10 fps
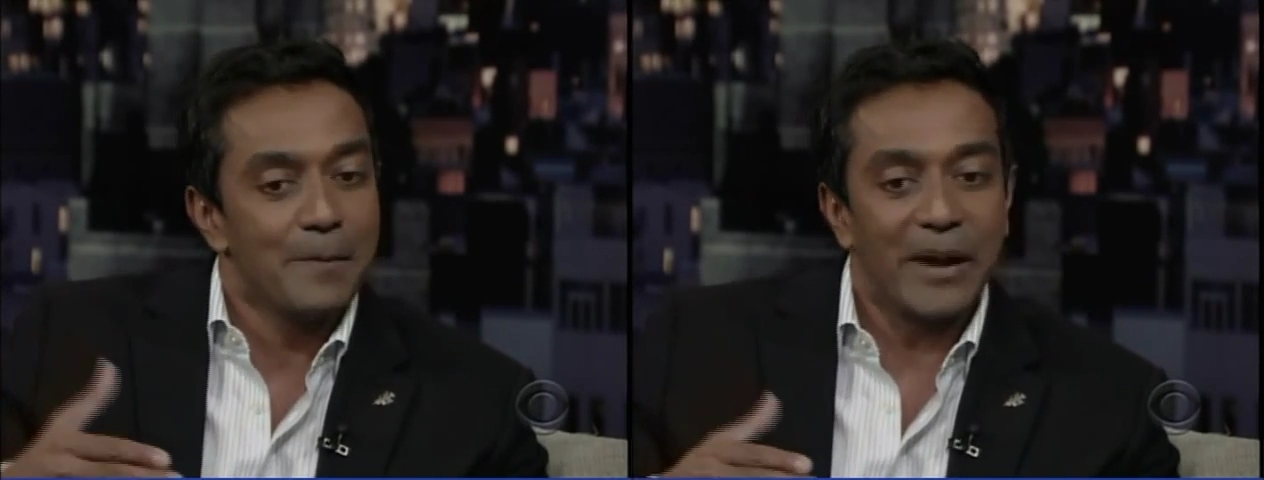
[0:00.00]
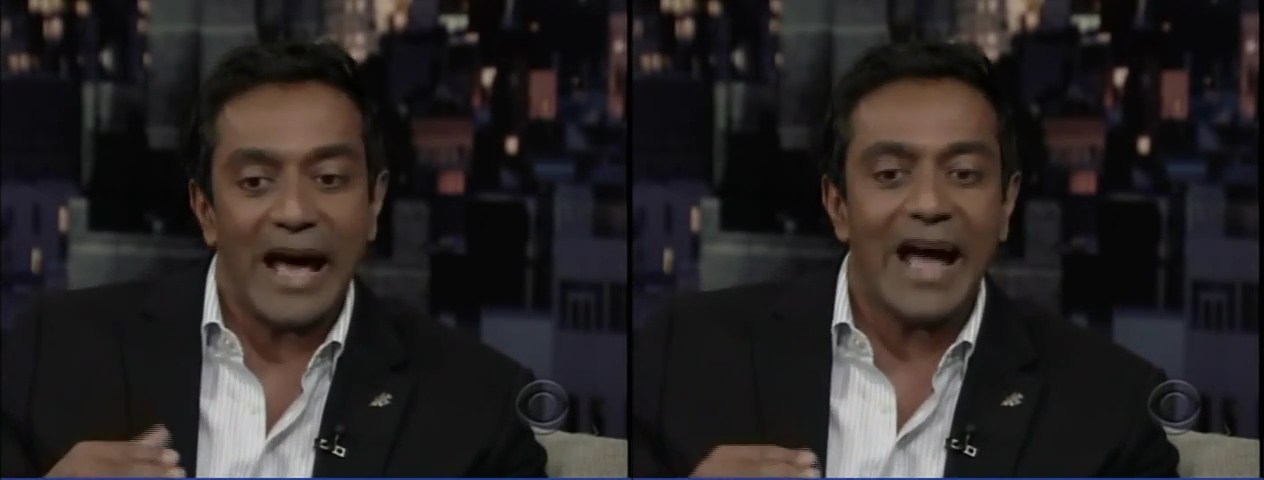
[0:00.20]

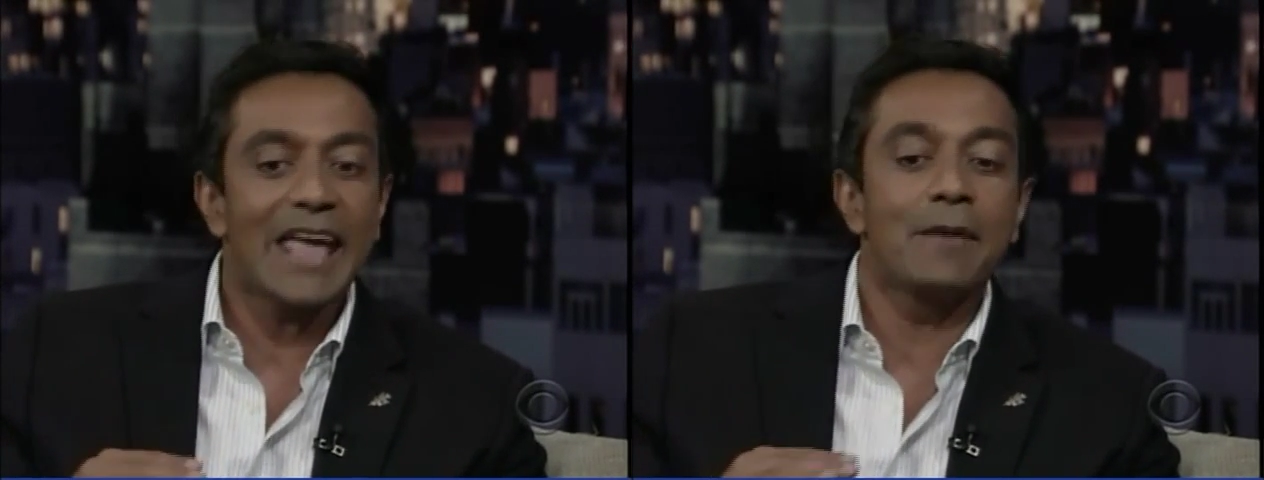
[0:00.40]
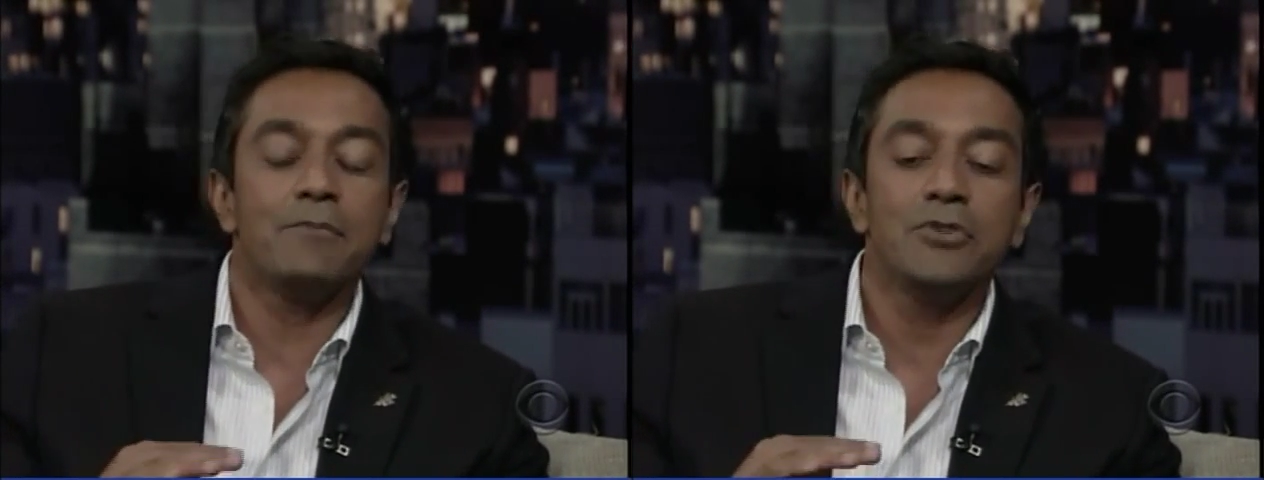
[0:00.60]
But I
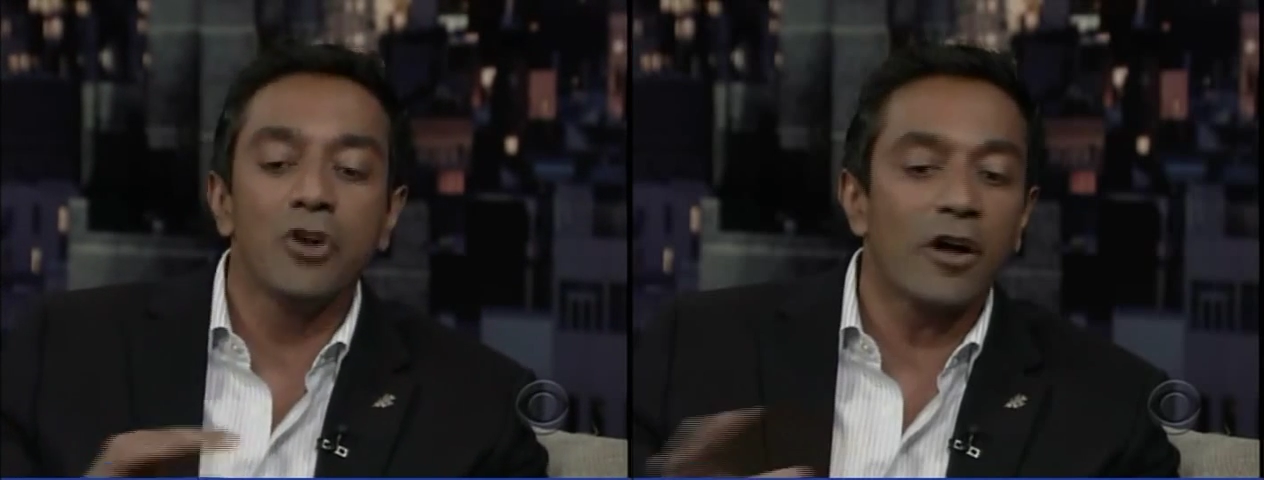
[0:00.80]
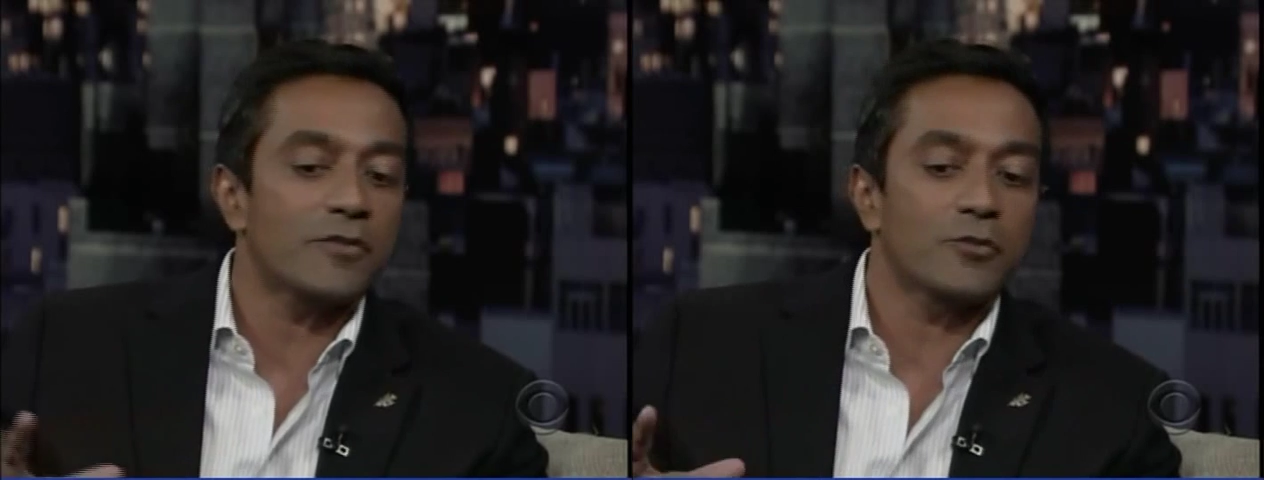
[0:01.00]
am
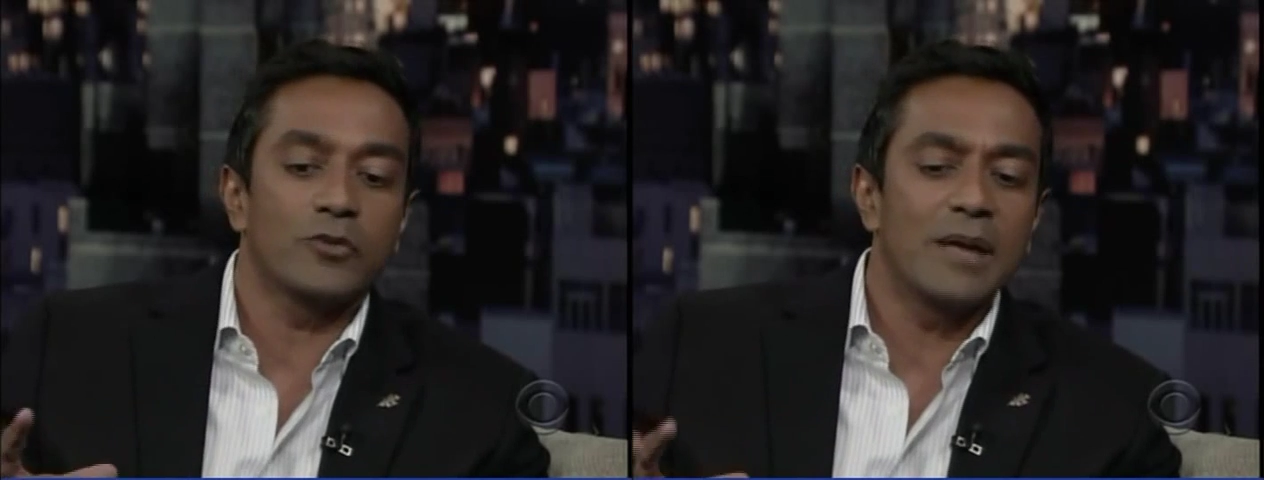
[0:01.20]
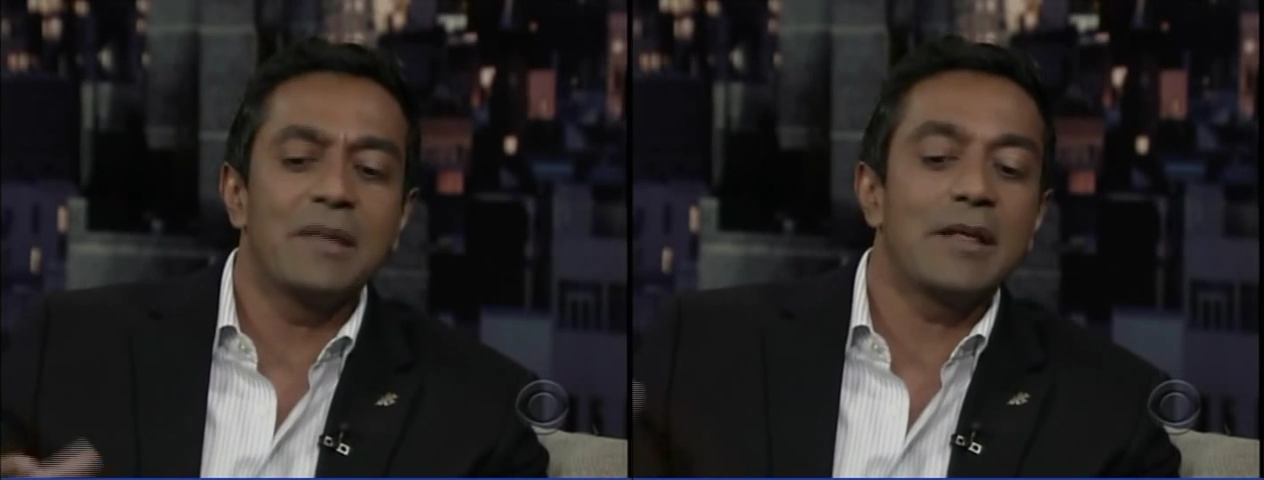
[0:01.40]

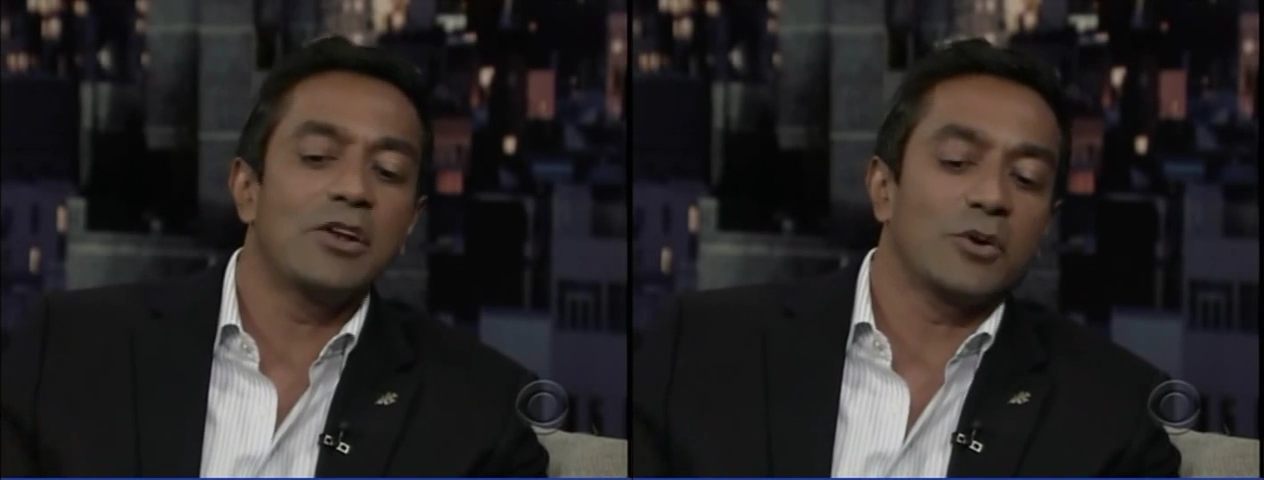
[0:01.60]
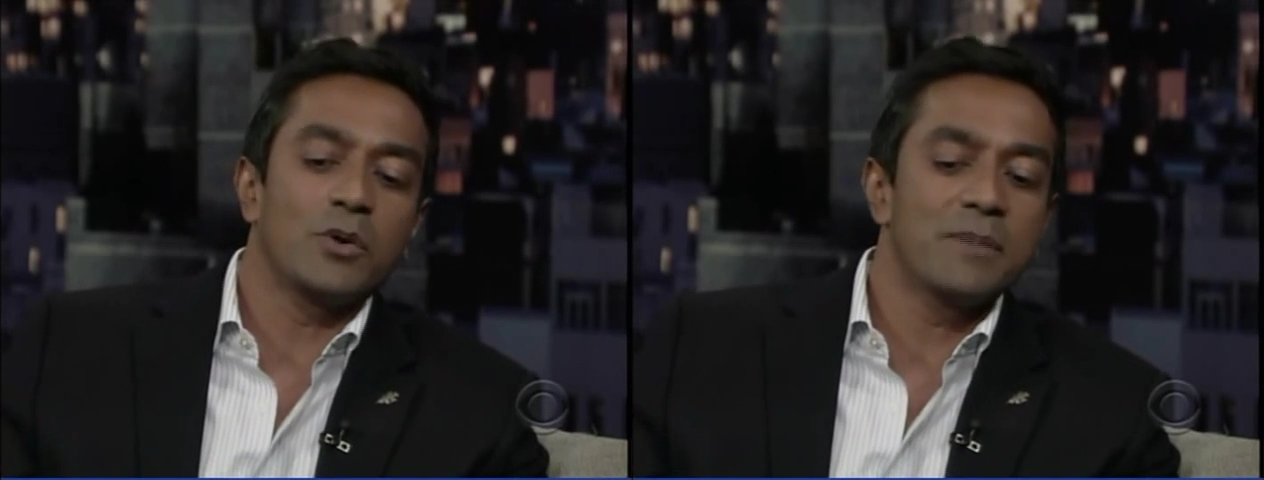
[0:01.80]
not, I mean,
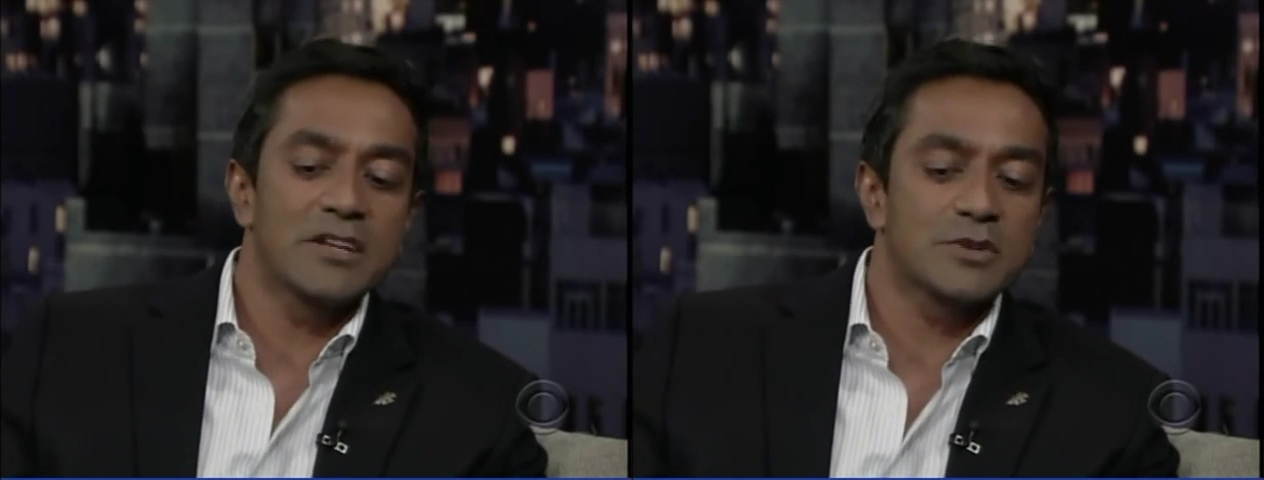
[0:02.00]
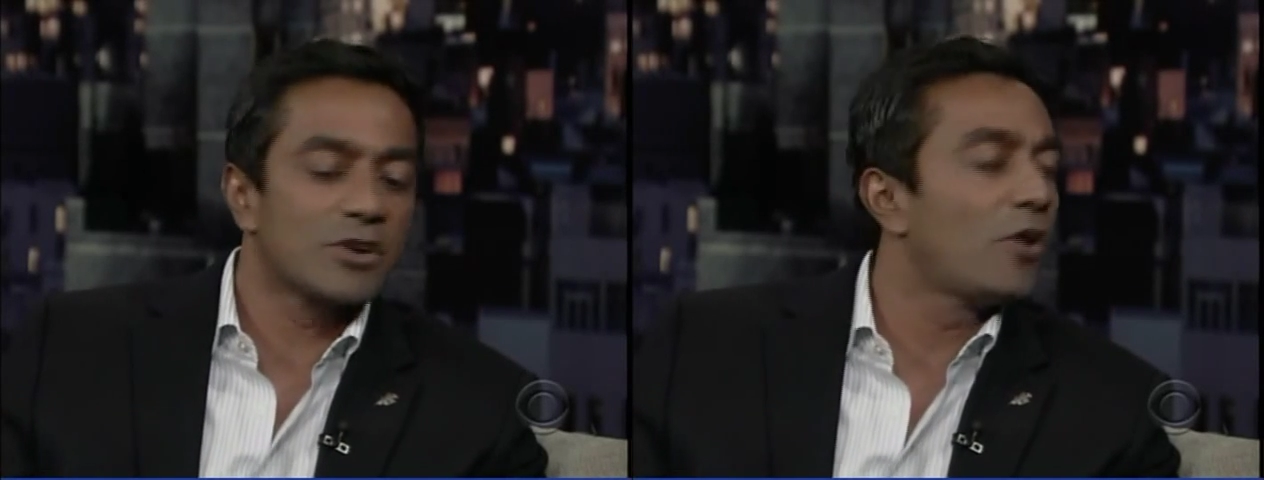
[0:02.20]
look, we might
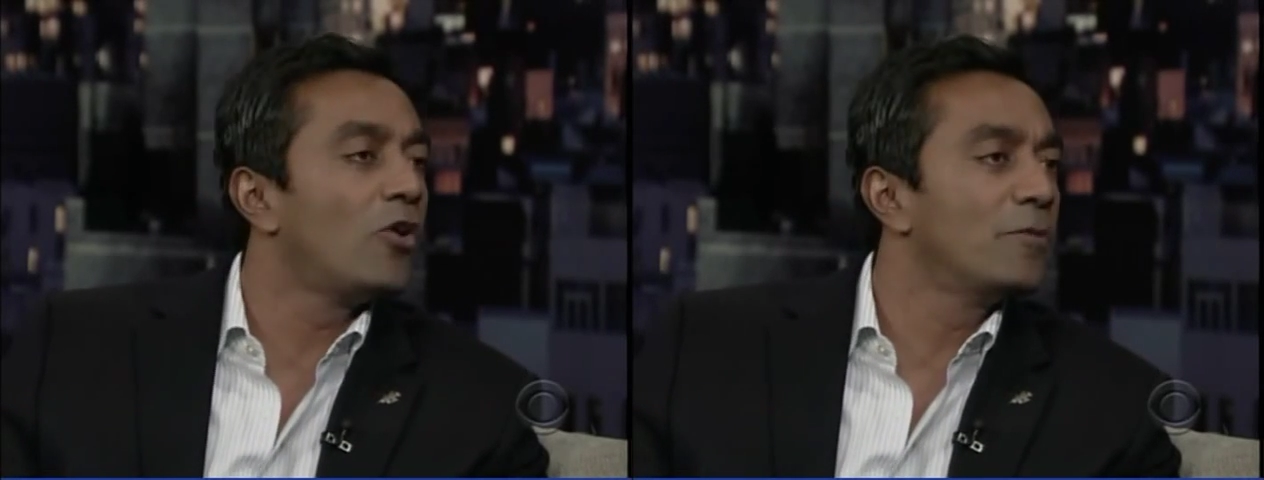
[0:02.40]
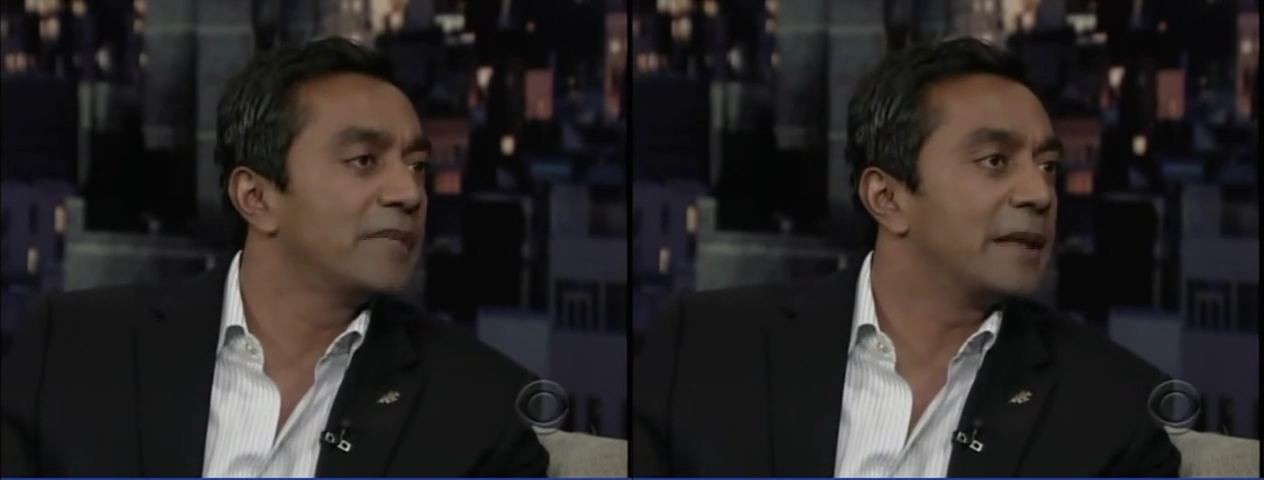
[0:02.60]
as well go
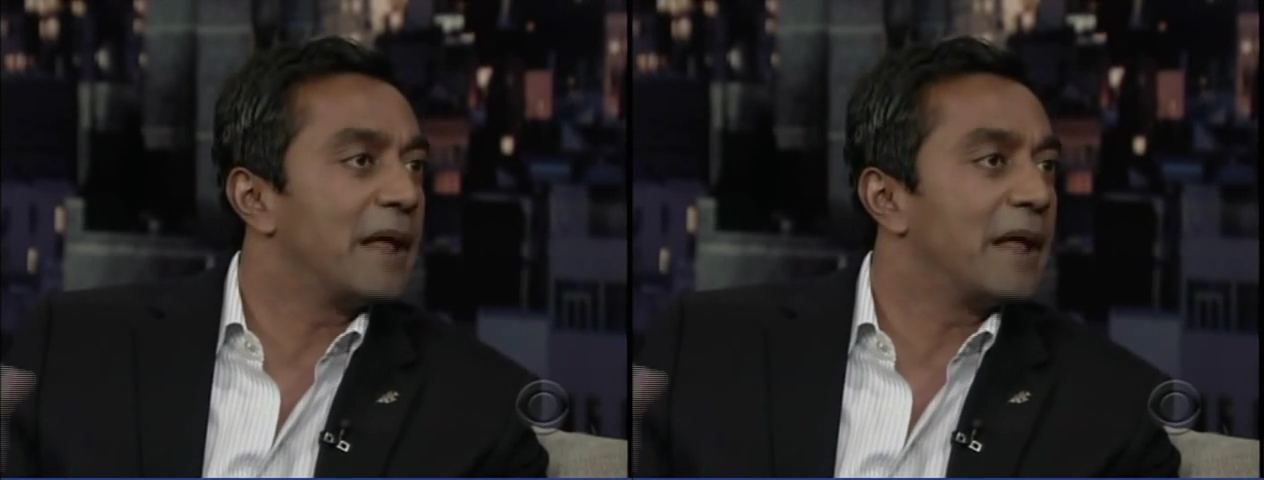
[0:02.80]
home then.